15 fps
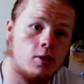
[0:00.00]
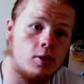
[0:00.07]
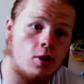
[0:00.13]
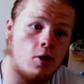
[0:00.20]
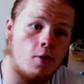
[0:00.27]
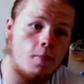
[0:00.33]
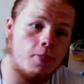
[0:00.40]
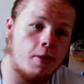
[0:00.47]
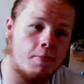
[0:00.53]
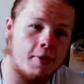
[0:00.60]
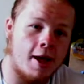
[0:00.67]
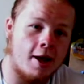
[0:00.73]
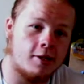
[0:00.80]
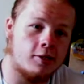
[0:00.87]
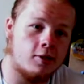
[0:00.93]
So the
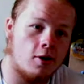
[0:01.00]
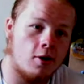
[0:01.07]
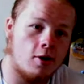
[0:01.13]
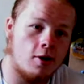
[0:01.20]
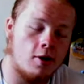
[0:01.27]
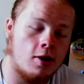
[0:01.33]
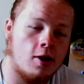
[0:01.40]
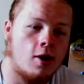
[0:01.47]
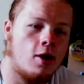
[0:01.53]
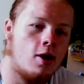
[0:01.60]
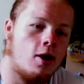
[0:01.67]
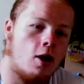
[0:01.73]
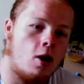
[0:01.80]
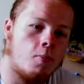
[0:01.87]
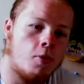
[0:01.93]
Blackstar,
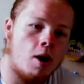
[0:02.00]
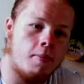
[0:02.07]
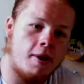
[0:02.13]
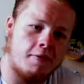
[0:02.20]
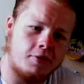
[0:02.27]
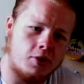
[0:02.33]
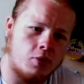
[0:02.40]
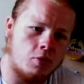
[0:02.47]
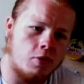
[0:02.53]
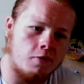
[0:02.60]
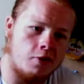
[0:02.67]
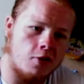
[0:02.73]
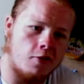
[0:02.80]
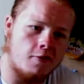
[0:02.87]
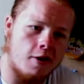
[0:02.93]
I'll probably have to do a
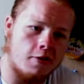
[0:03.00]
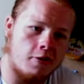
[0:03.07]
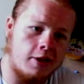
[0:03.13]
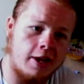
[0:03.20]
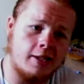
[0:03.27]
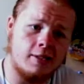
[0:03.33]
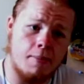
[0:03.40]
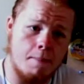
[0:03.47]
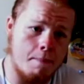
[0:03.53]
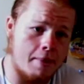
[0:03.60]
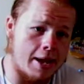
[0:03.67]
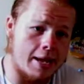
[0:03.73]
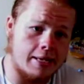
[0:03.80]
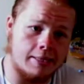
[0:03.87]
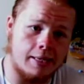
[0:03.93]
review of that thing. It's
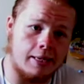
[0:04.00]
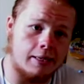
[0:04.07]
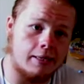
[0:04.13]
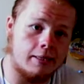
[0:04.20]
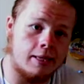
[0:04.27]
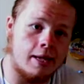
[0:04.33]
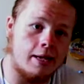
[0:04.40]
amazing.